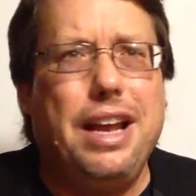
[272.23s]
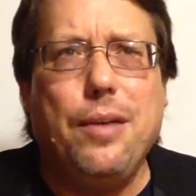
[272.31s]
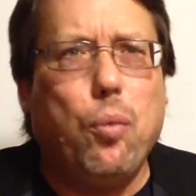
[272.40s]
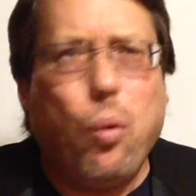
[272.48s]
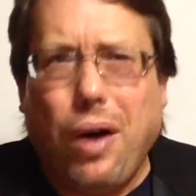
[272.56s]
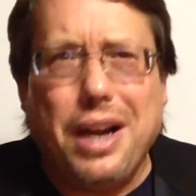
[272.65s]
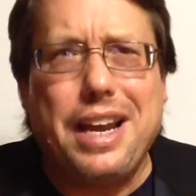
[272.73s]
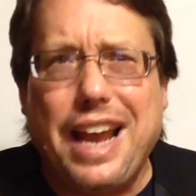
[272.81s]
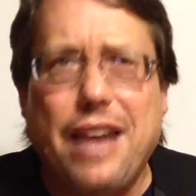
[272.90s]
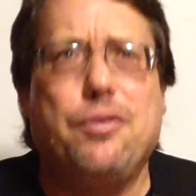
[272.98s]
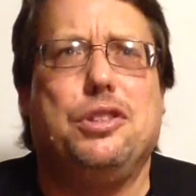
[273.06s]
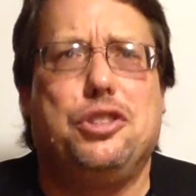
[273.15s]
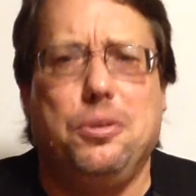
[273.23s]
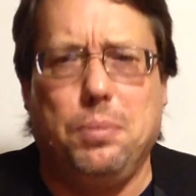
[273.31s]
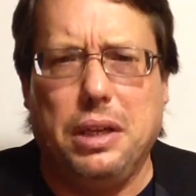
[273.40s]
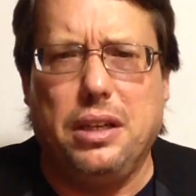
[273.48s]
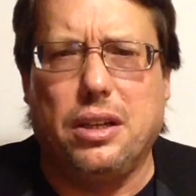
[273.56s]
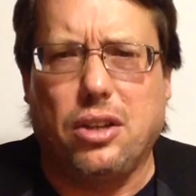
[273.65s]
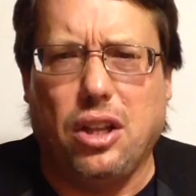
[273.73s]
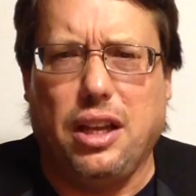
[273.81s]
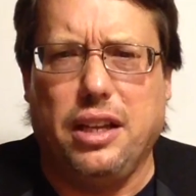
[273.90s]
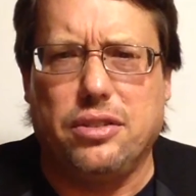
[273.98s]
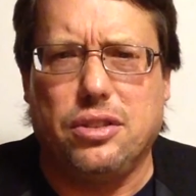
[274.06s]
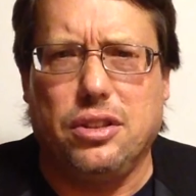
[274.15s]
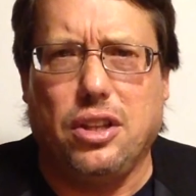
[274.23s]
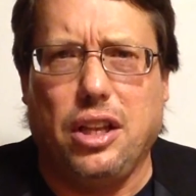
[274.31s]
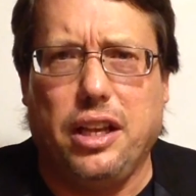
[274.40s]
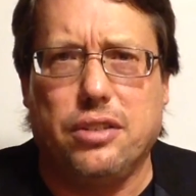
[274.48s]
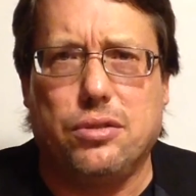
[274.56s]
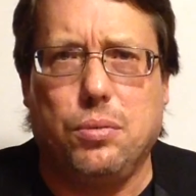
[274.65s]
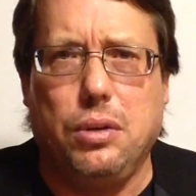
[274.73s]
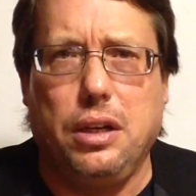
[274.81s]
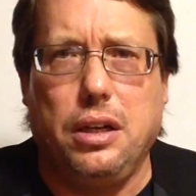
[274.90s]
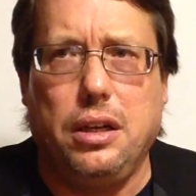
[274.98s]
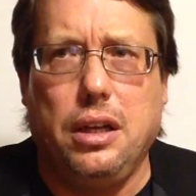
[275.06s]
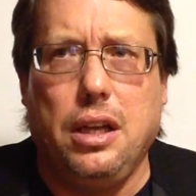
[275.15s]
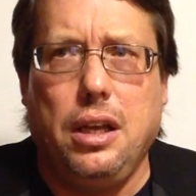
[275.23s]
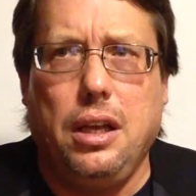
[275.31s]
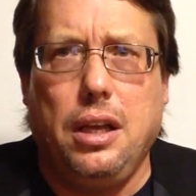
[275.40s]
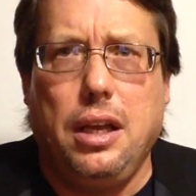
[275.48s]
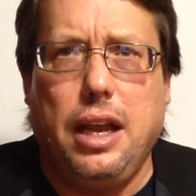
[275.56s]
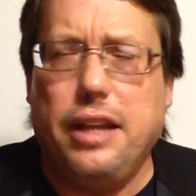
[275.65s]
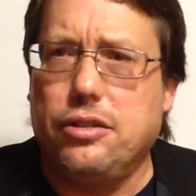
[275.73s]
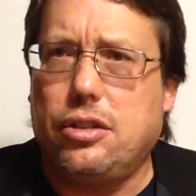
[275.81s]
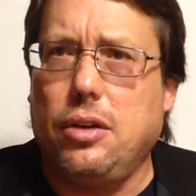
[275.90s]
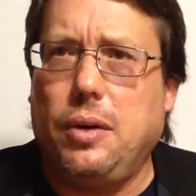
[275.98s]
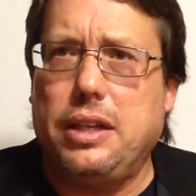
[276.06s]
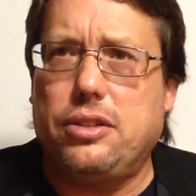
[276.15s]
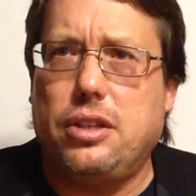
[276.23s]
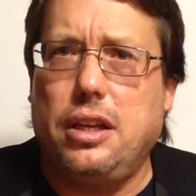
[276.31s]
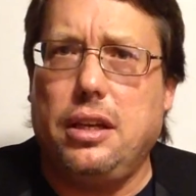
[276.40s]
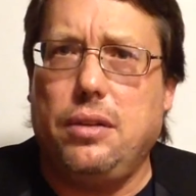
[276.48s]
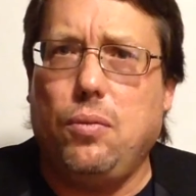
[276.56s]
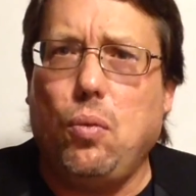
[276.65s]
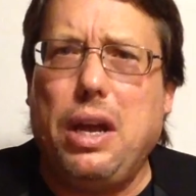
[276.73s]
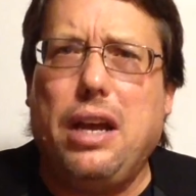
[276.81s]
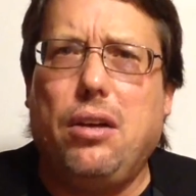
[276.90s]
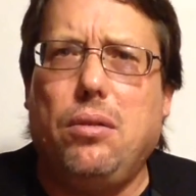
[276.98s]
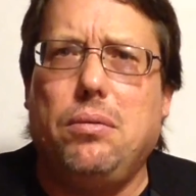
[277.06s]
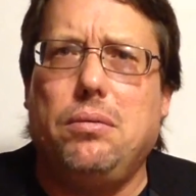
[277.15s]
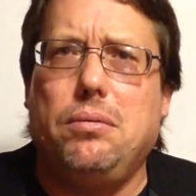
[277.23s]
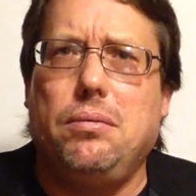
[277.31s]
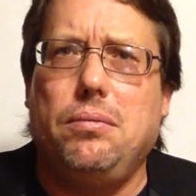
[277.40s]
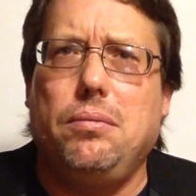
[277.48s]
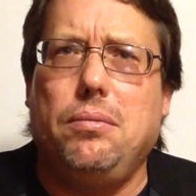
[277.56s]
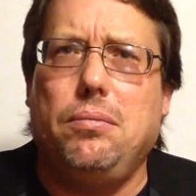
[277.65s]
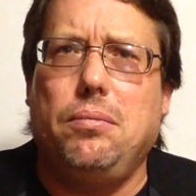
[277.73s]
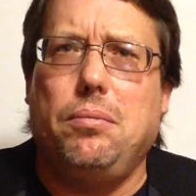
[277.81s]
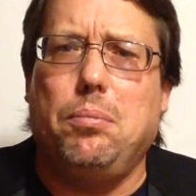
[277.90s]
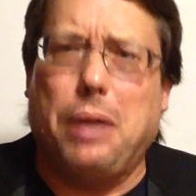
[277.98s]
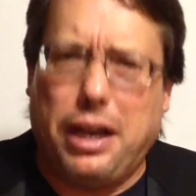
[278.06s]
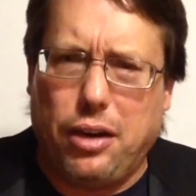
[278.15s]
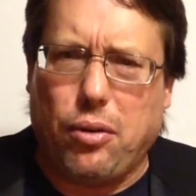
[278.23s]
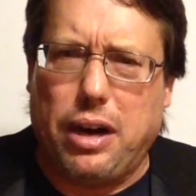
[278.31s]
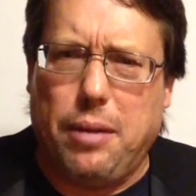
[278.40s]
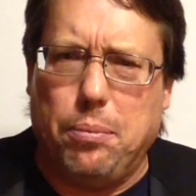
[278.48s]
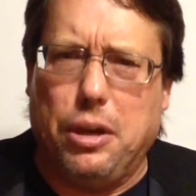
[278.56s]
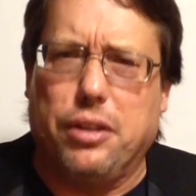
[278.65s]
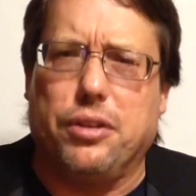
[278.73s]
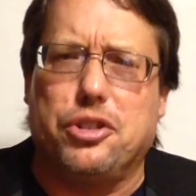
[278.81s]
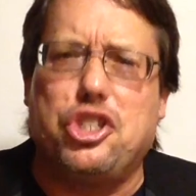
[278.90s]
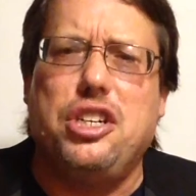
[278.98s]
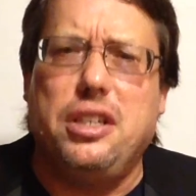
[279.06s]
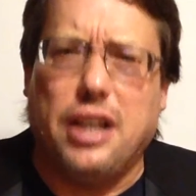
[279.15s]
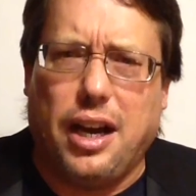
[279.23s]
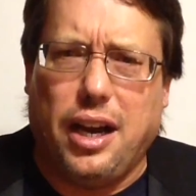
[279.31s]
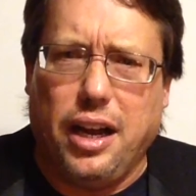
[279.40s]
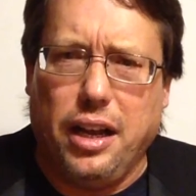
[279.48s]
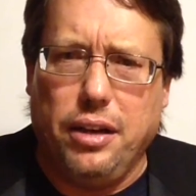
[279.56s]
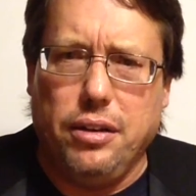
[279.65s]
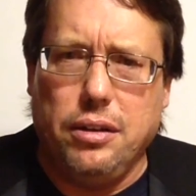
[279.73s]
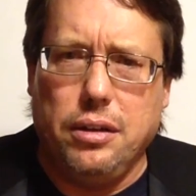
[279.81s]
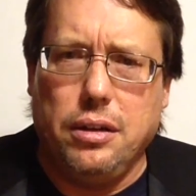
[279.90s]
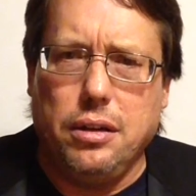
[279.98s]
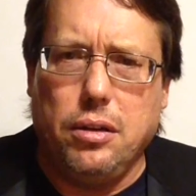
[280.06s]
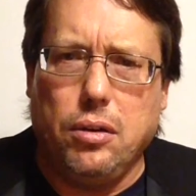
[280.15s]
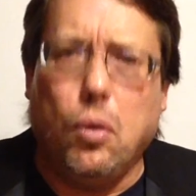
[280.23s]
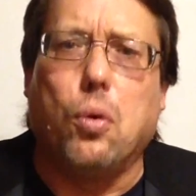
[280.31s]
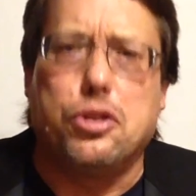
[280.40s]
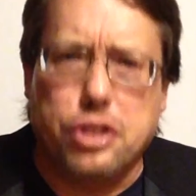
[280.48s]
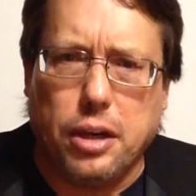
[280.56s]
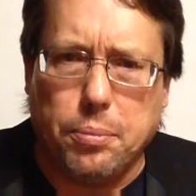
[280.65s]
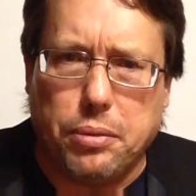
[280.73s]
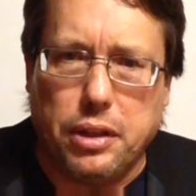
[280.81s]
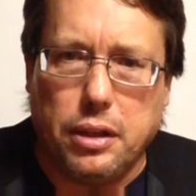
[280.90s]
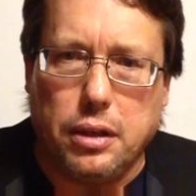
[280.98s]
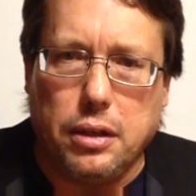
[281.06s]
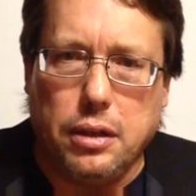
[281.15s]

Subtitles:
And why haven't you been to class in the last week? And so I said, well, my grandmother, she died, or something.